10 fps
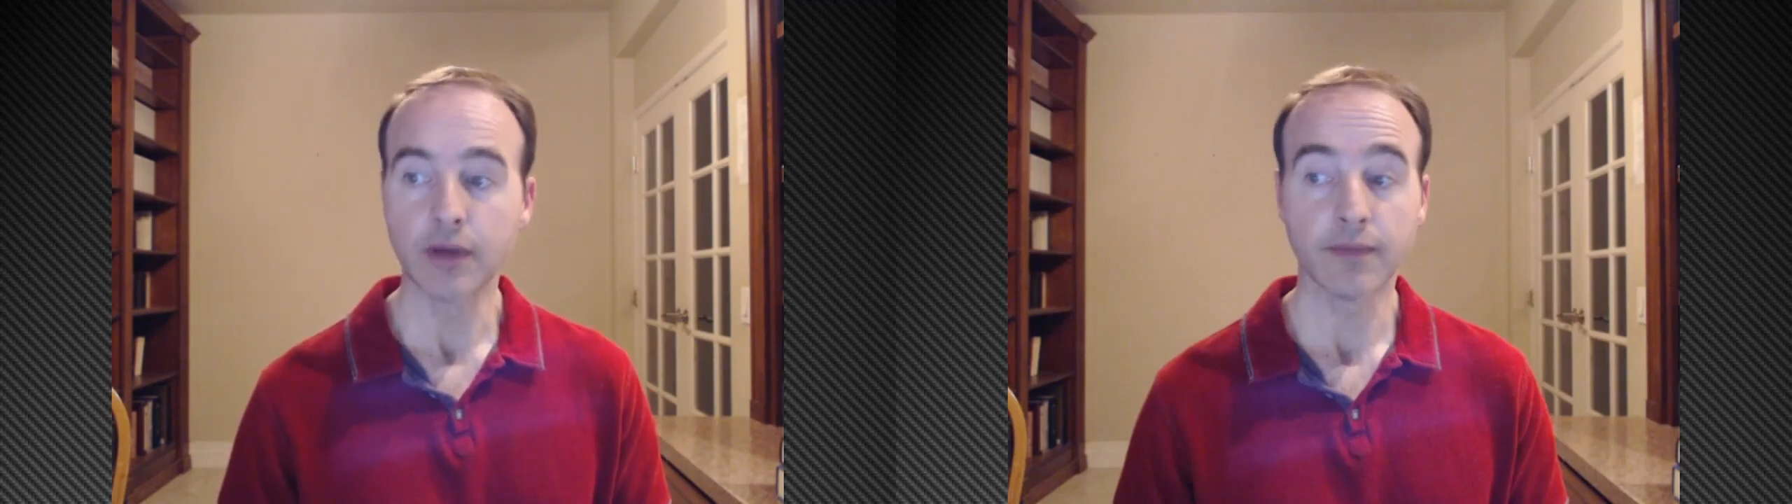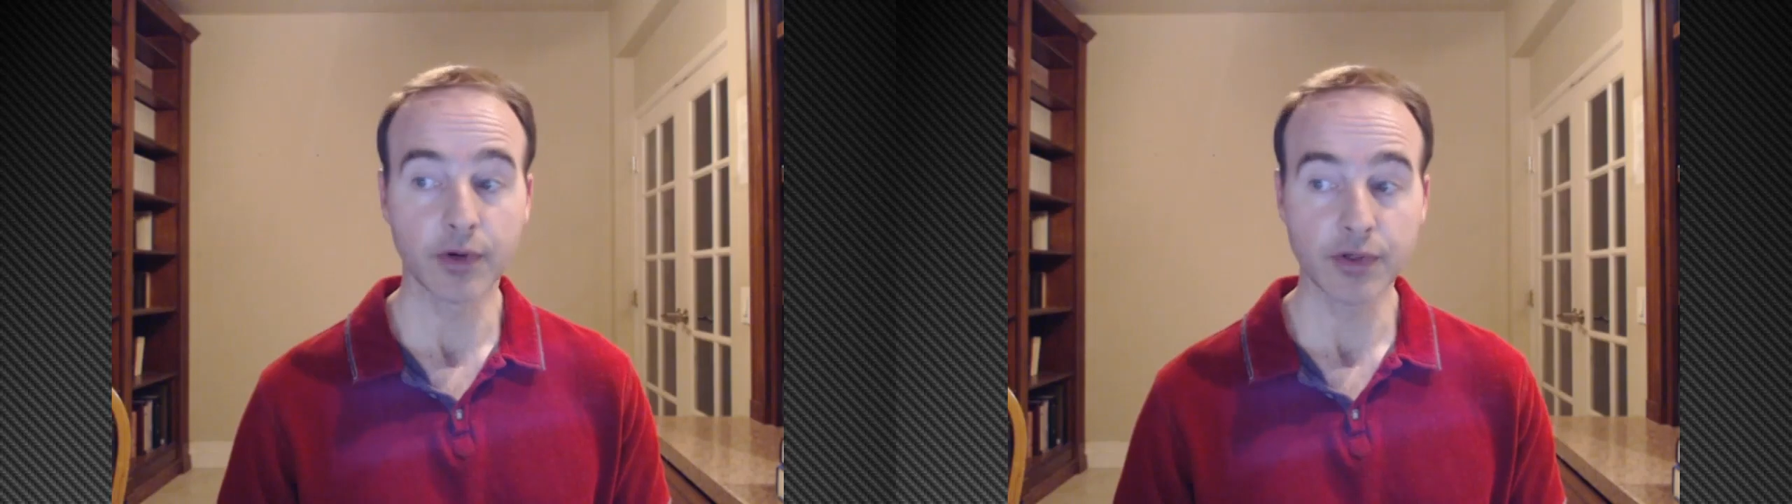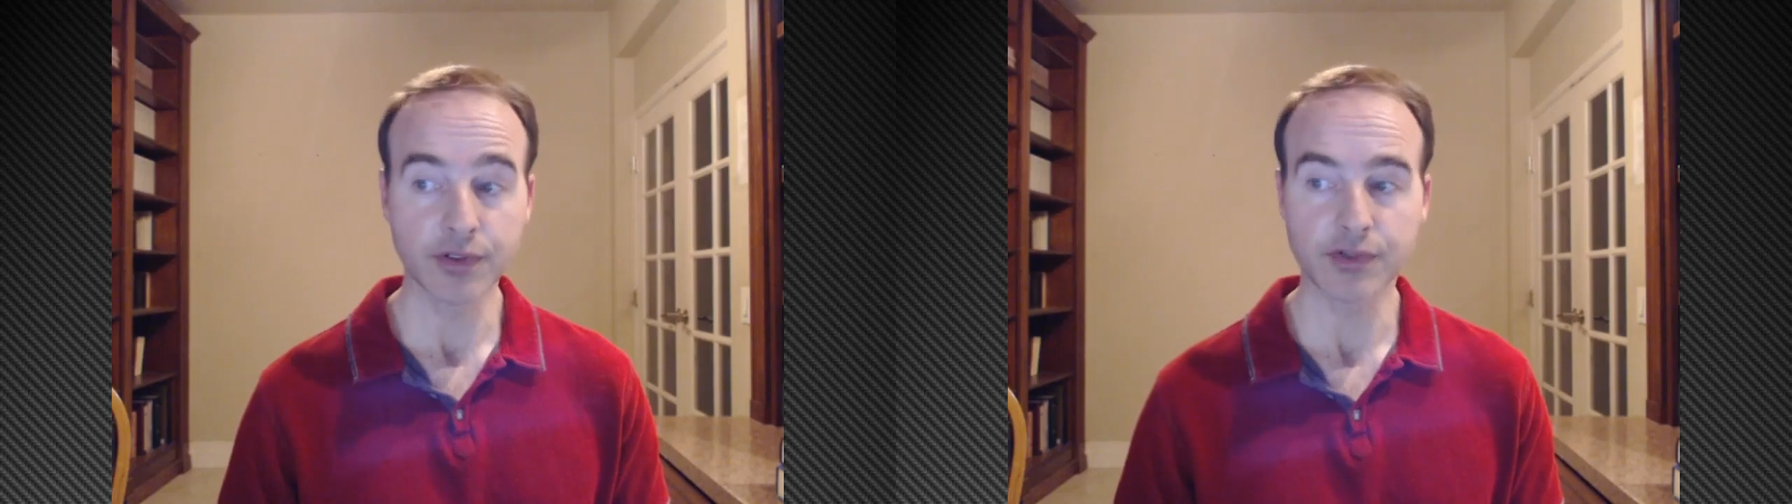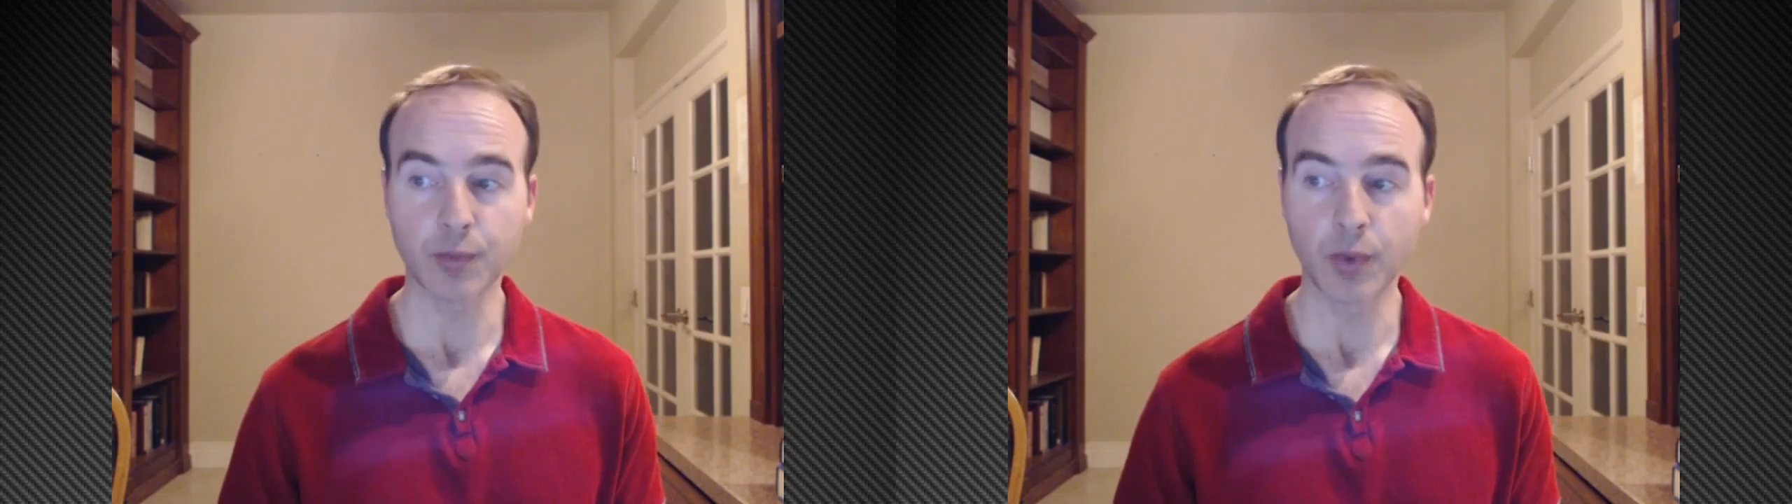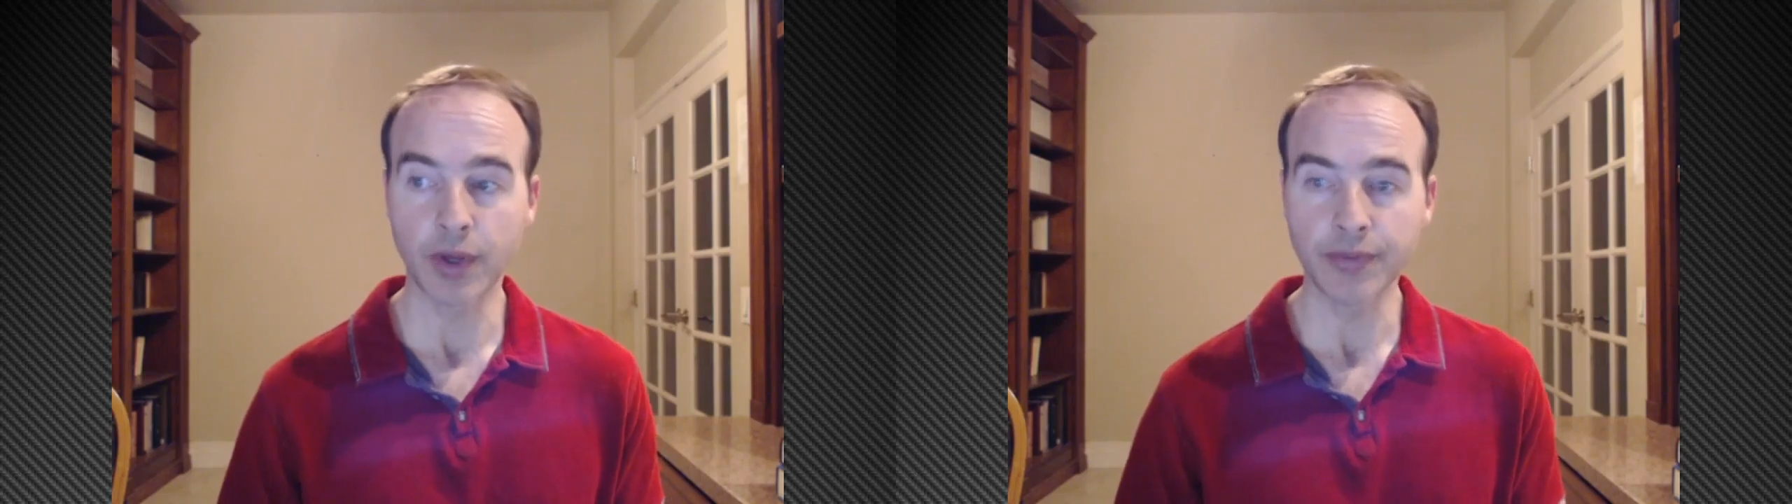verses
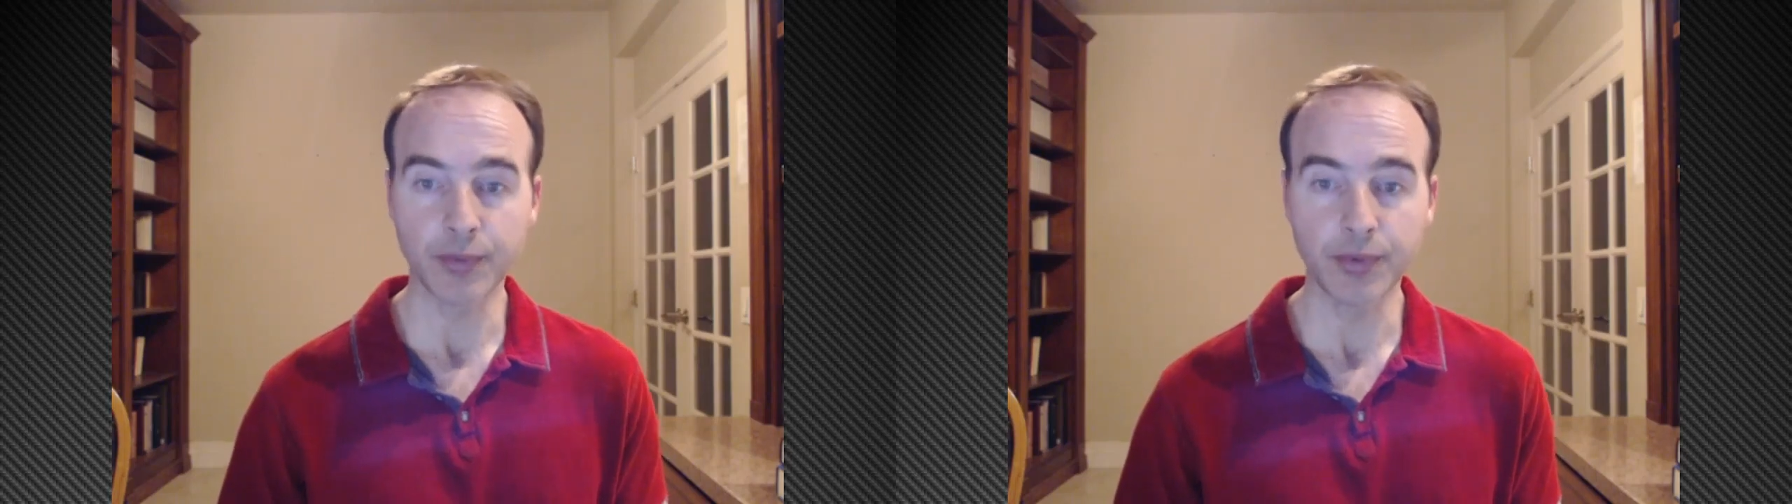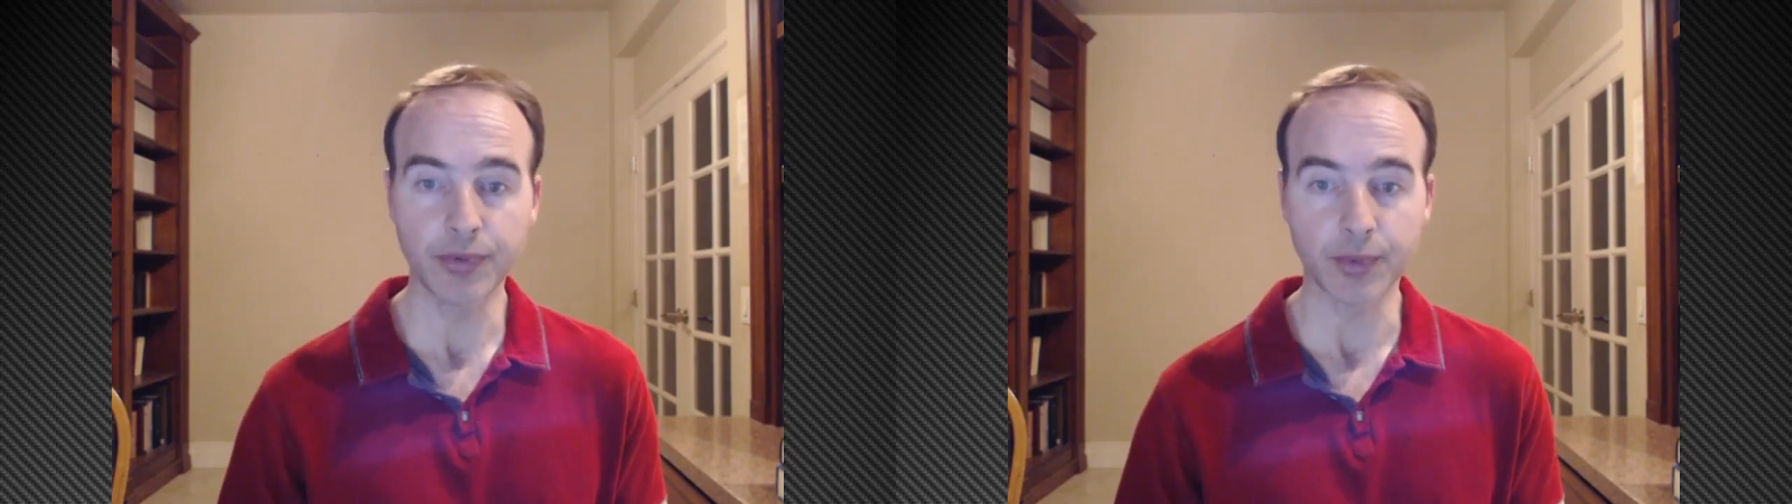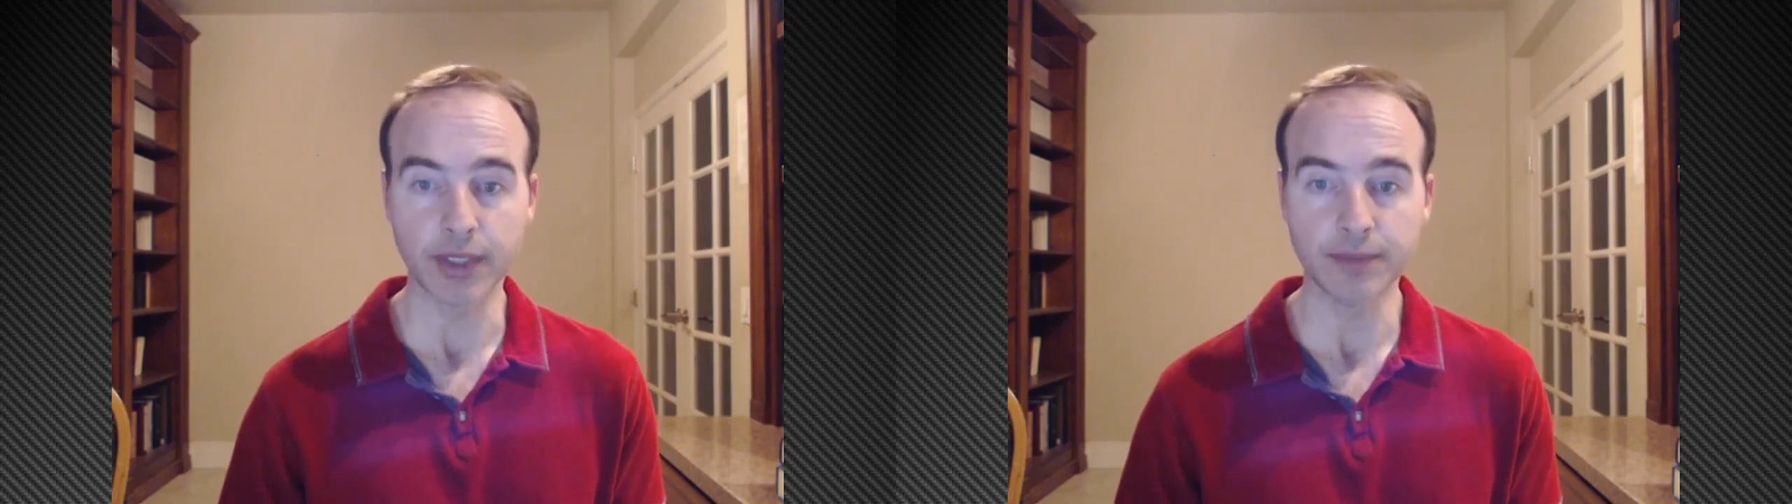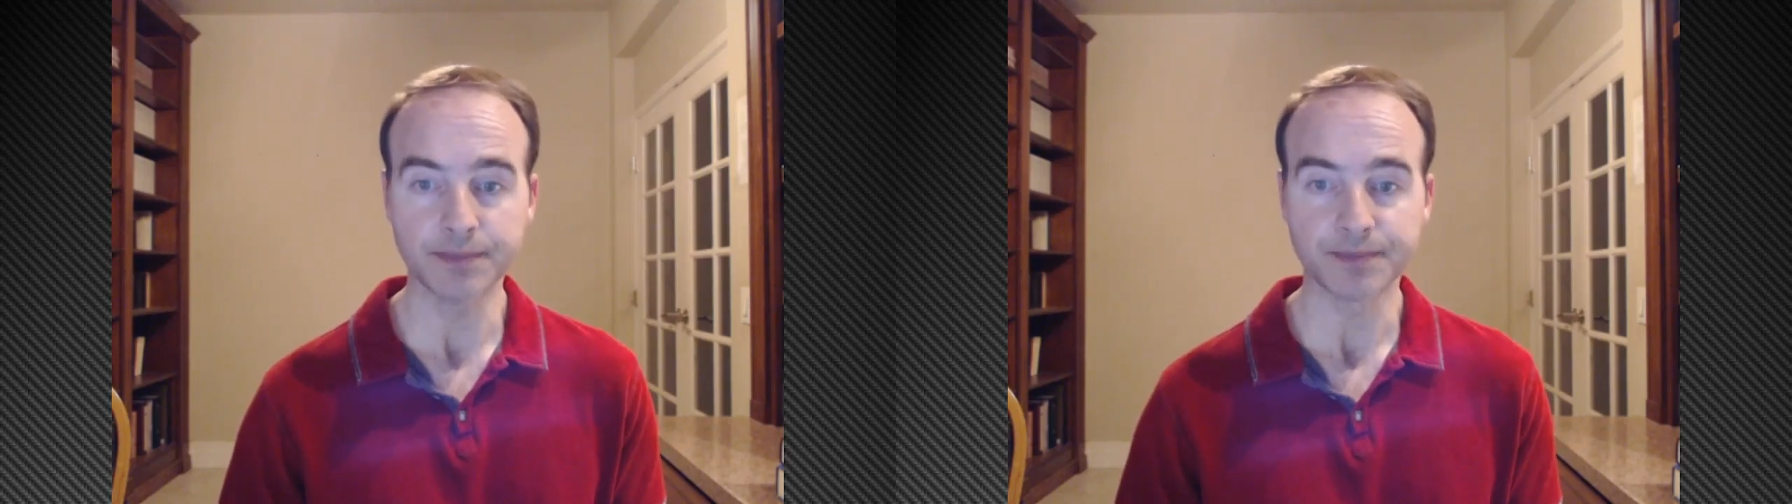1 through 3,